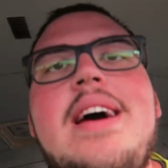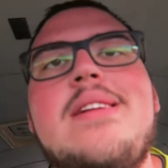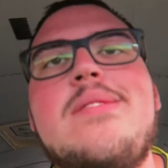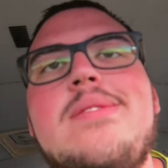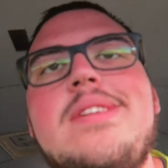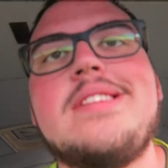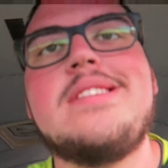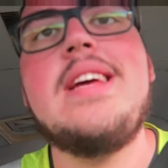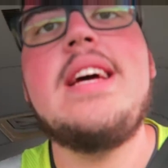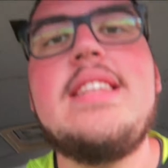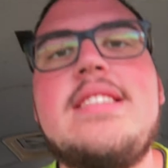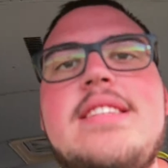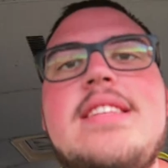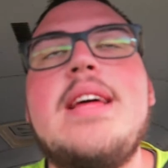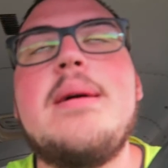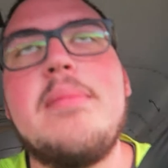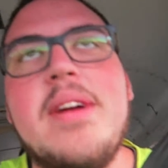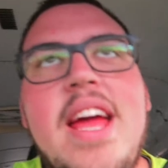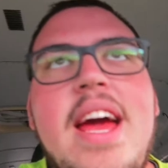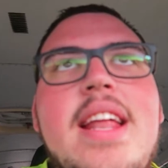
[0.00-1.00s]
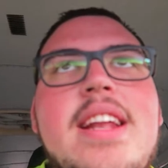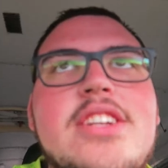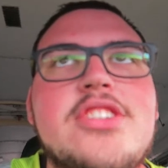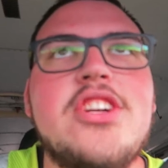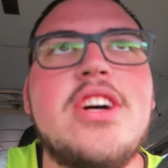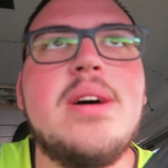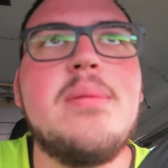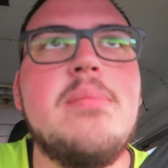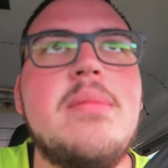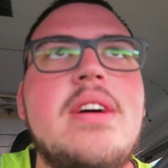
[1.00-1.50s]
and attached to that mechanic
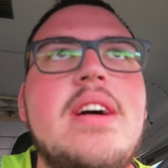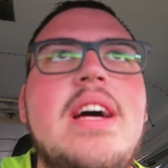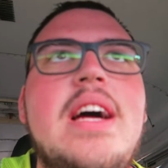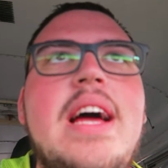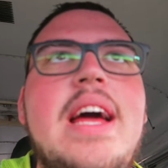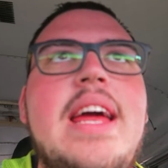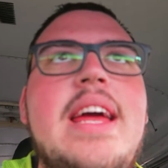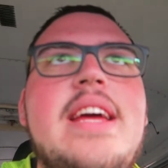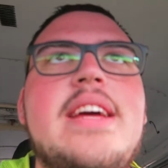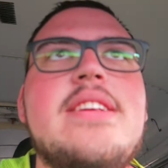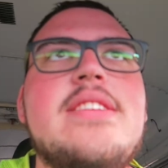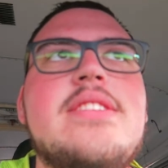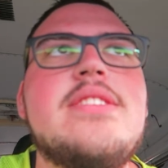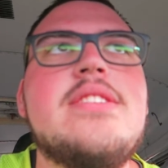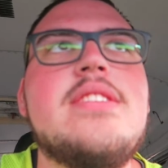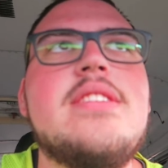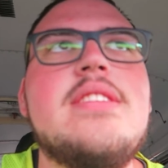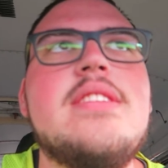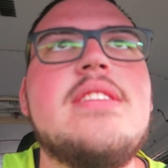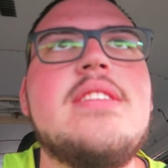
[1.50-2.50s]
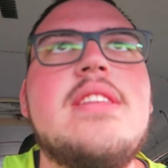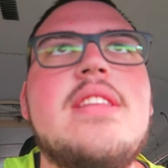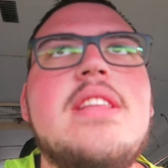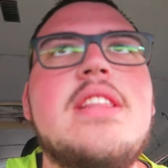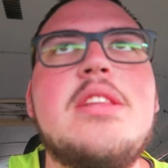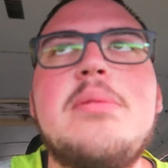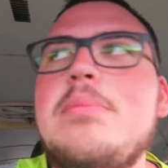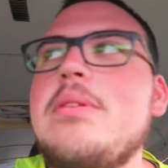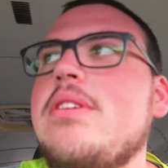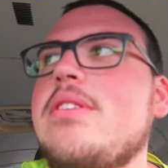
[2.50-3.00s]
shop is
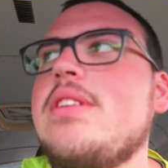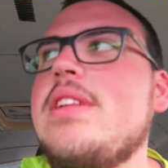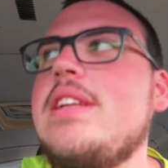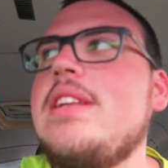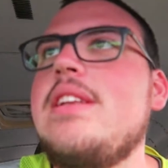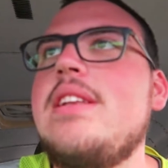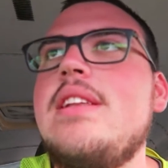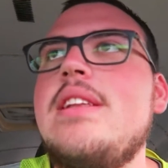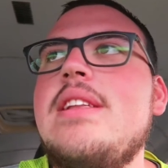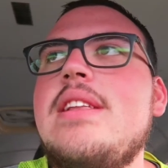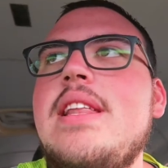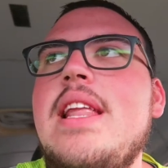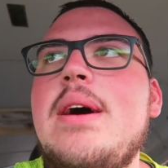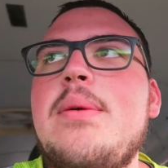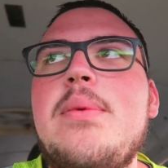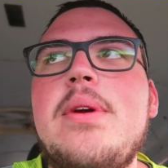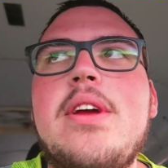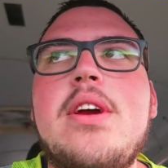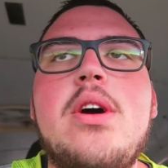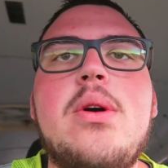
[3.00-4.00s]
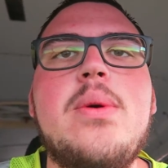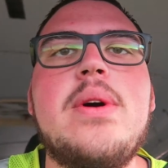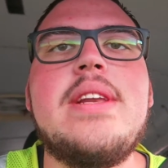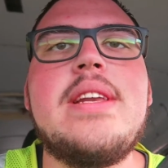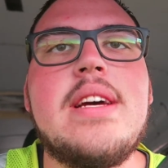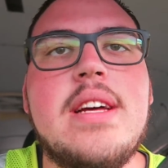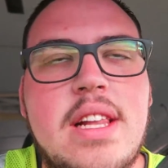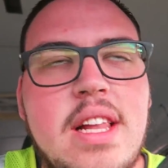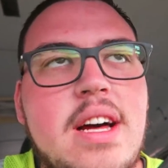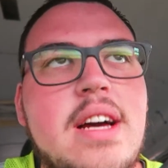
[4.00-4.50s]
the building that we go
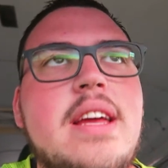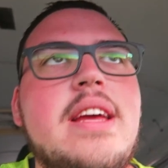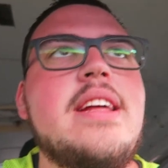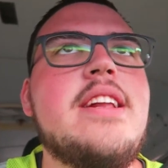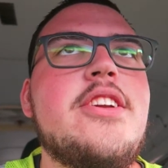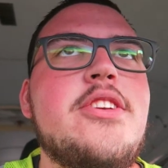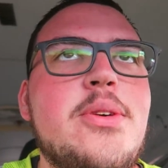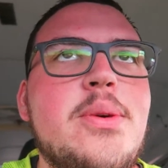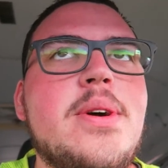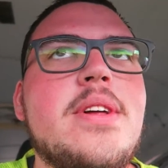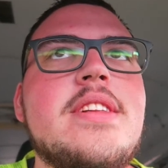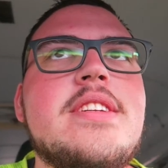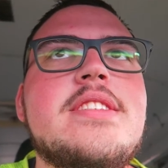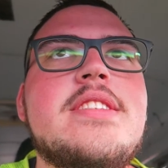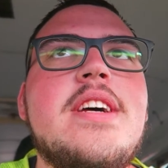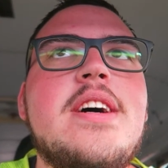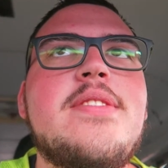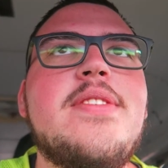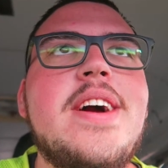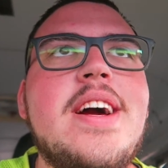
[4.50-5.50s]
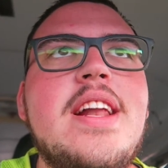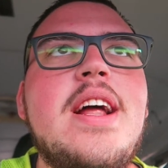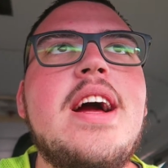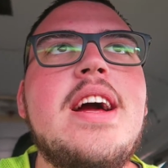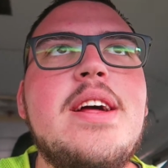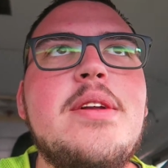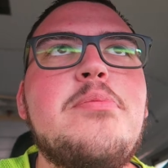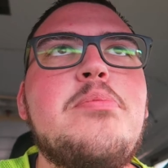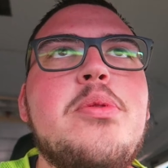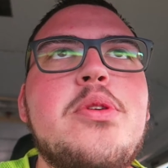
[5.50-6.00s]
in to clock in and do all this stuff. I
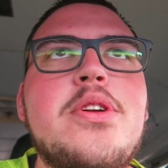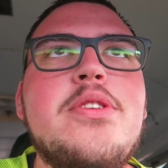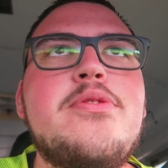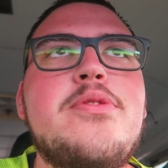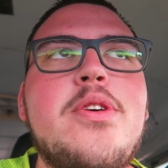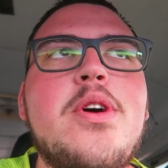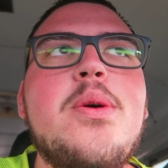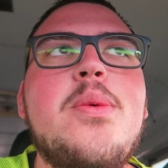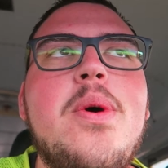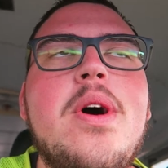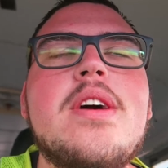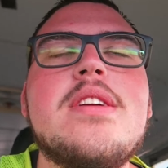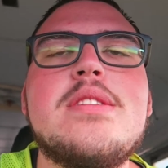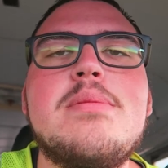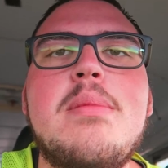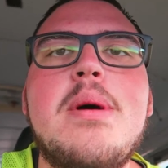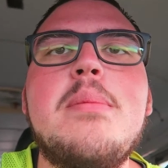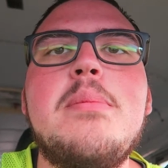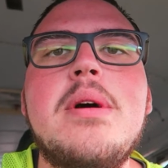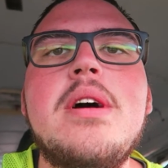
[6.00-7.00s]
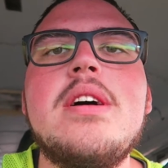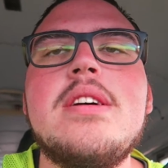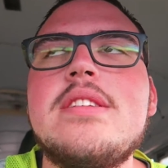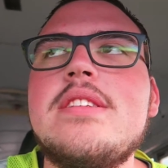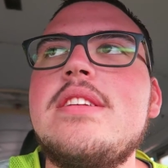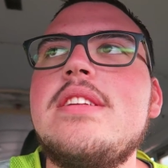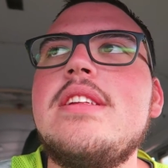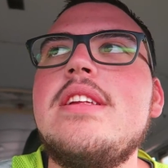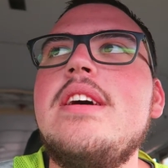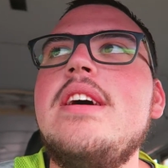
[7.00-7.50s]
got a pretty far walk to my bus,
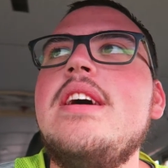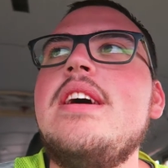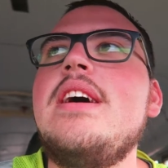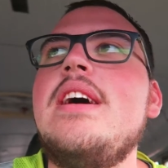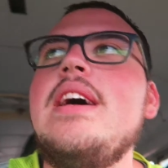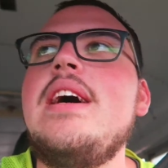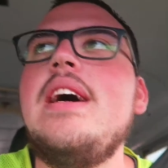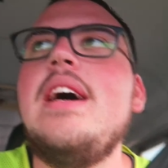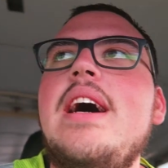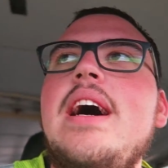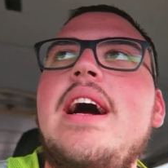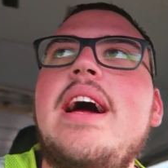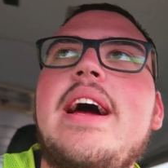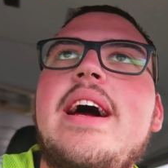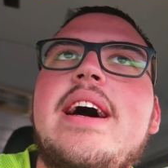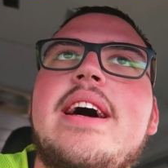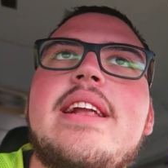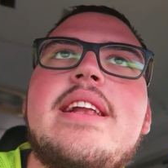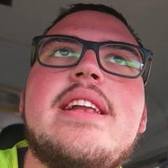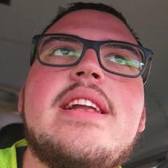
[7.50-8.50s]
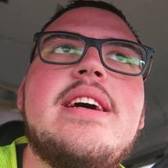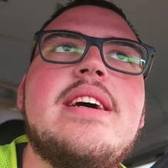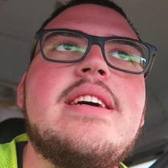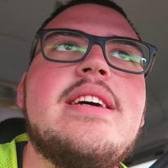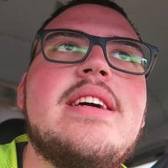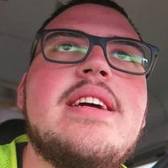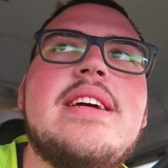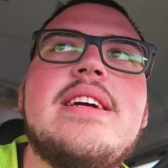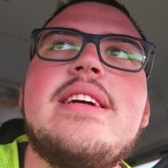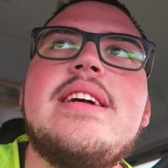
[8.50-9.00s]
and
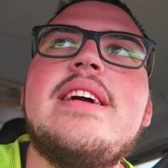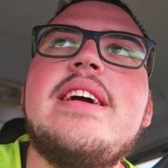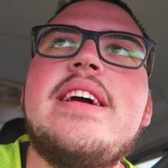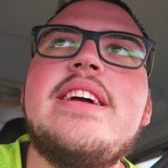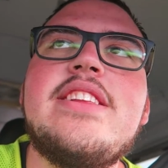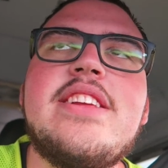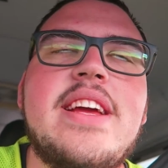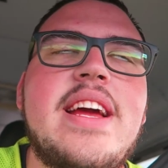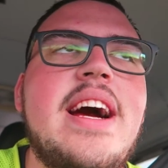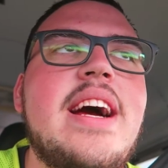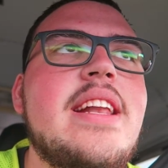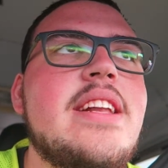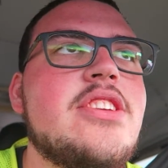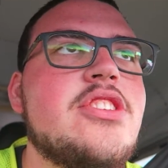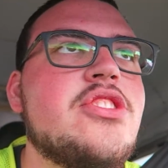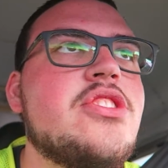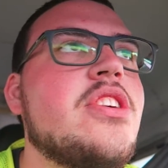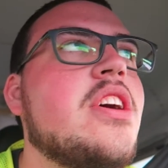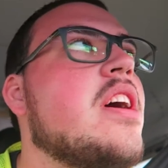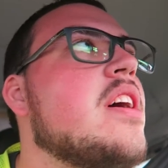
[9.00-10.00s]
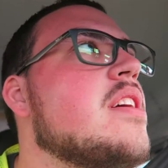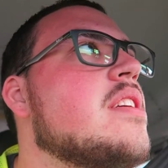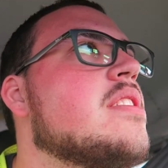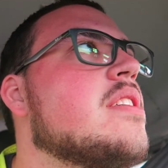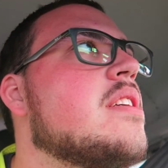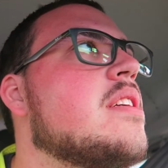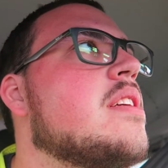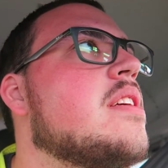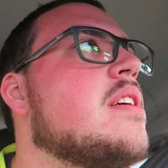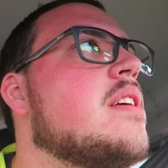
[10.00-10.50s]
it kind of sucks.
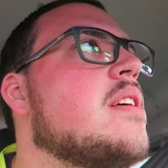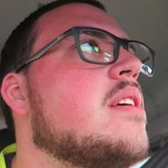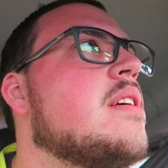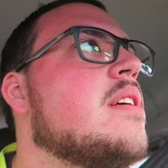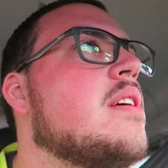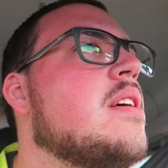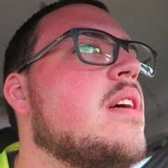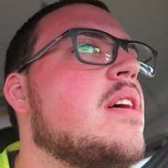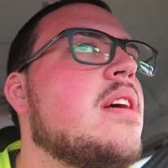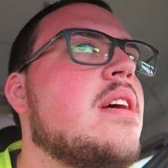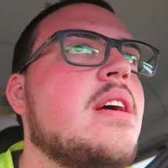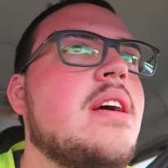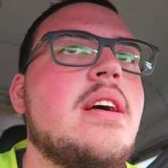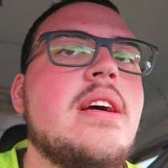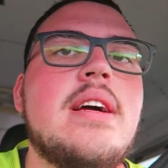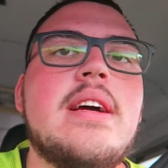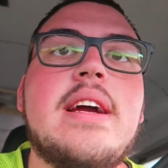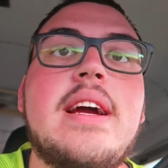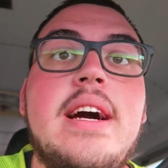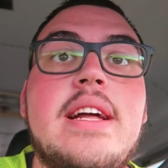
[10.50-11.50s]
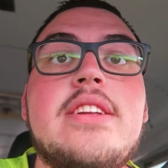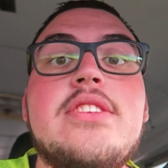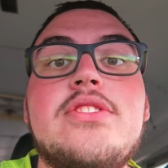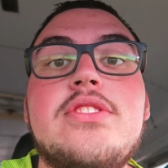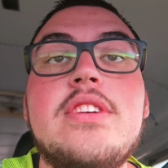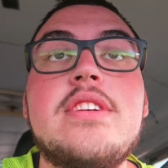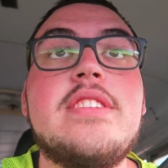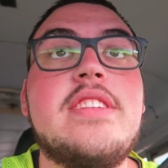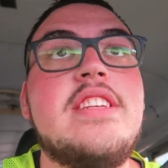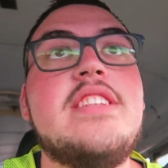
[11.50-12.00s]
It kind of
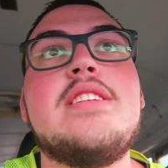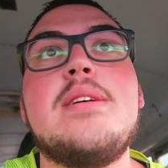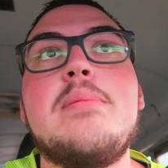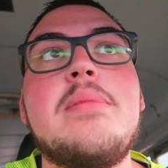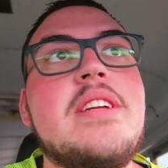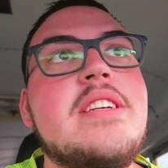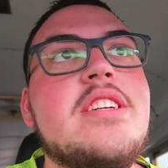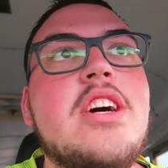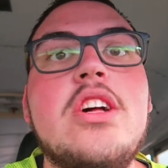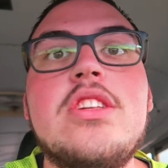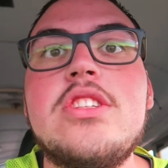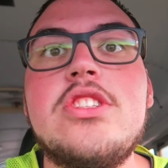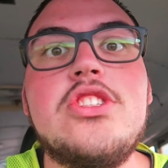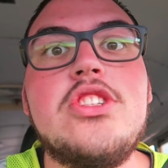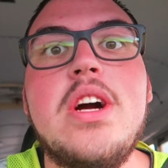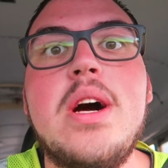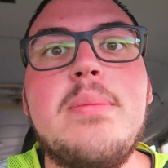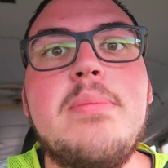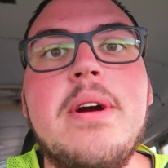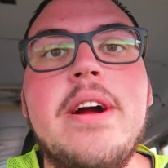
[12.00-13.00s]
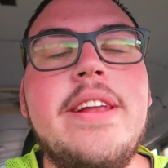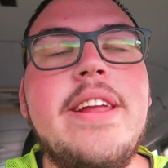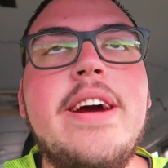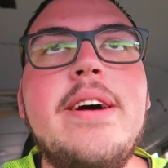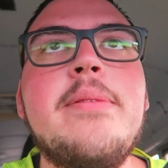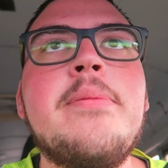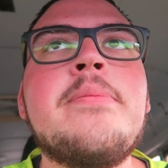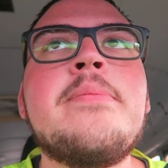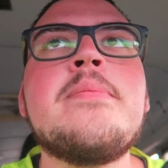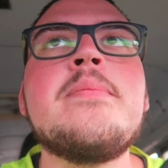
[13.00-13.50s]
sucks. See, somebody's calling the shop right
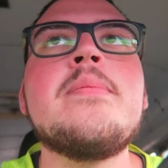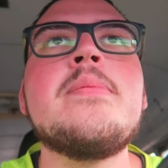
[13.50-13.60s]
now.